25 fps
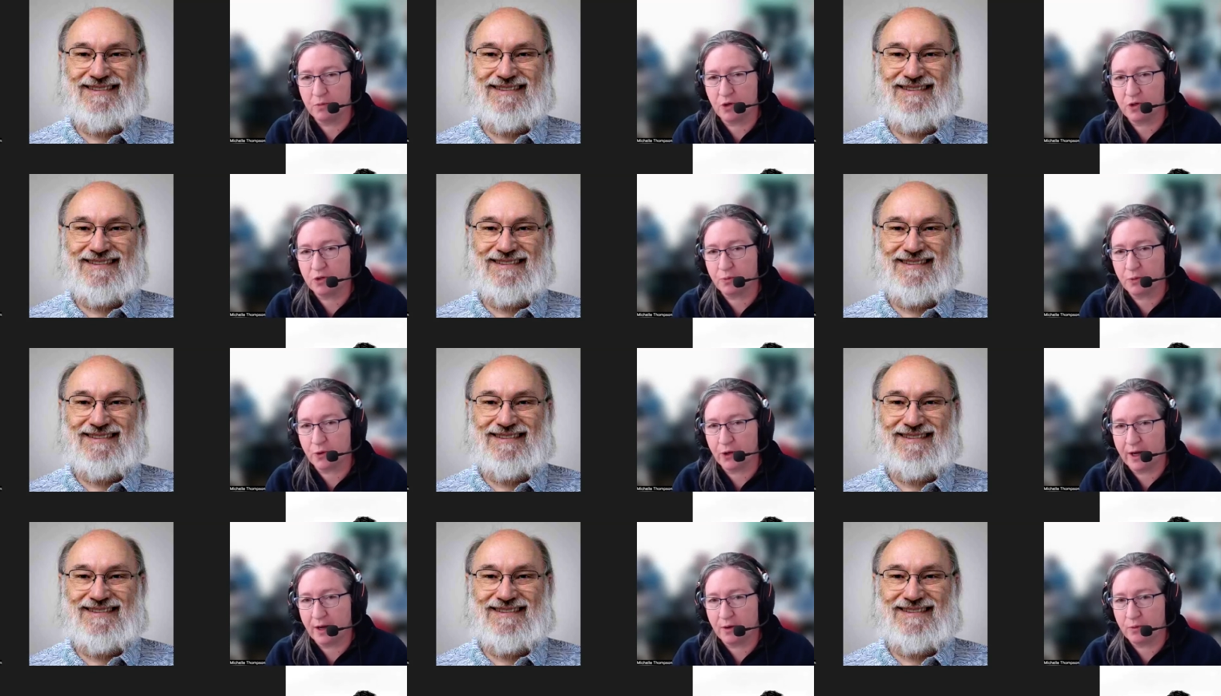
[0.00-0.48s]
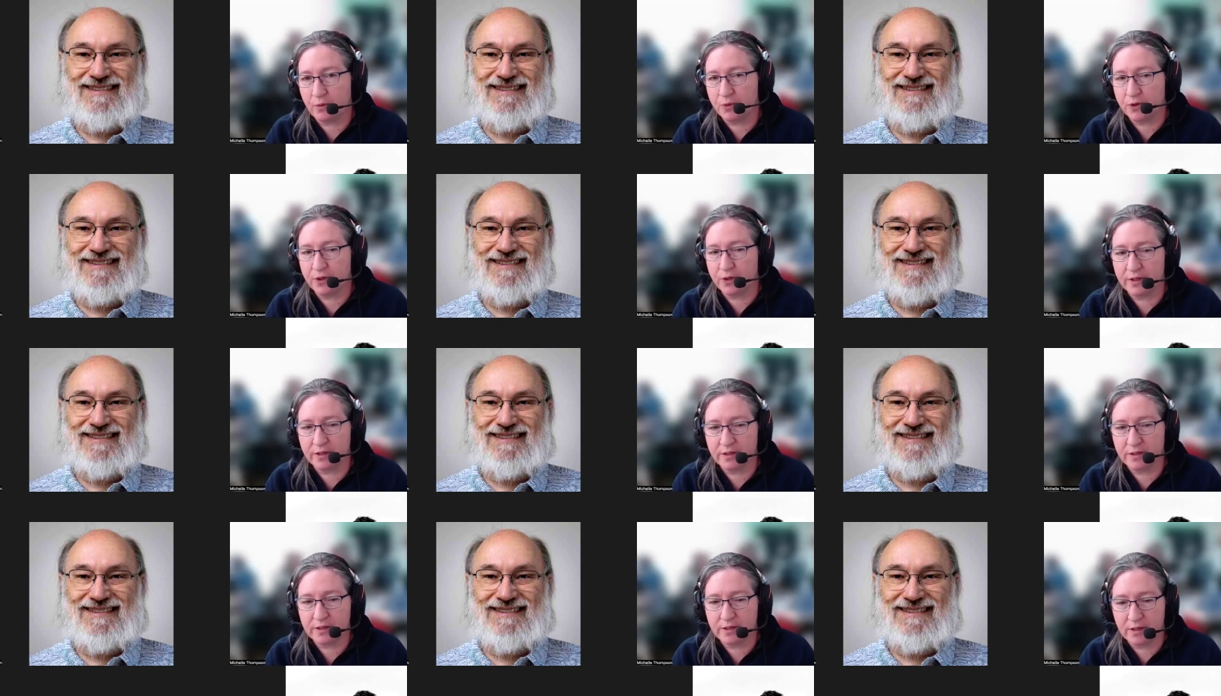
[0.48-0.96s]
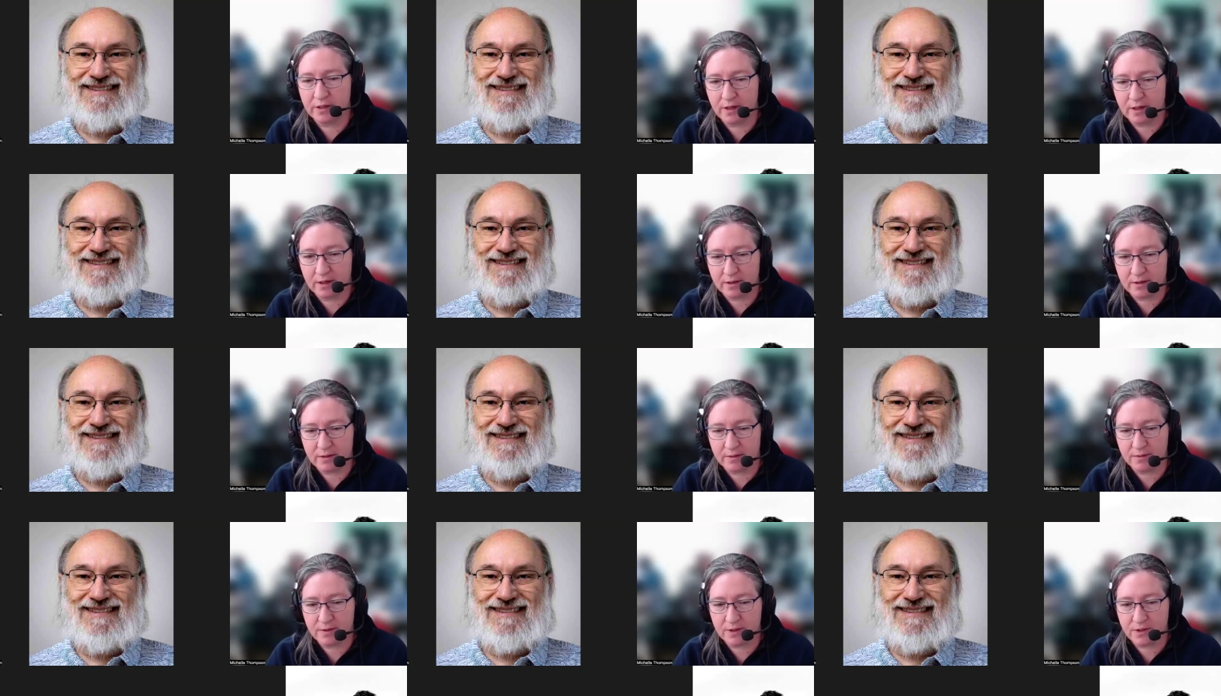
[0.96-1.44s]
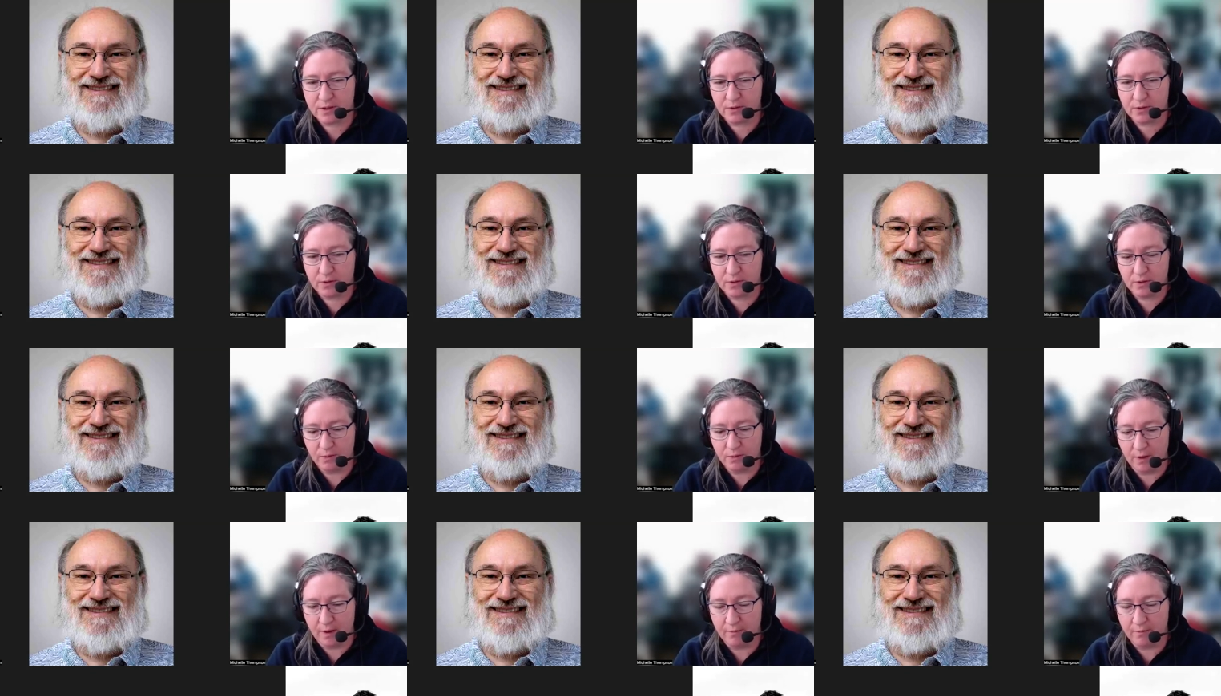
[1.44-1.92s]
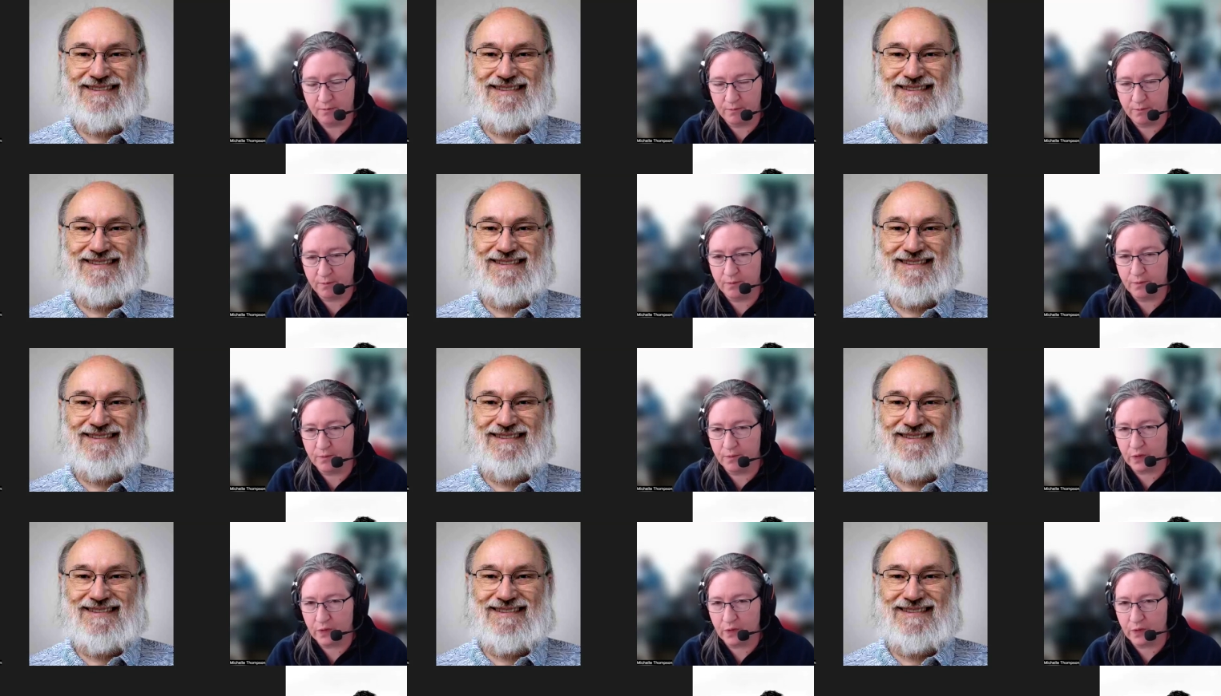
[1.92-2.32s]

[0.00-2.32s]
Speaker 1: multiple output. Uh, so the I'm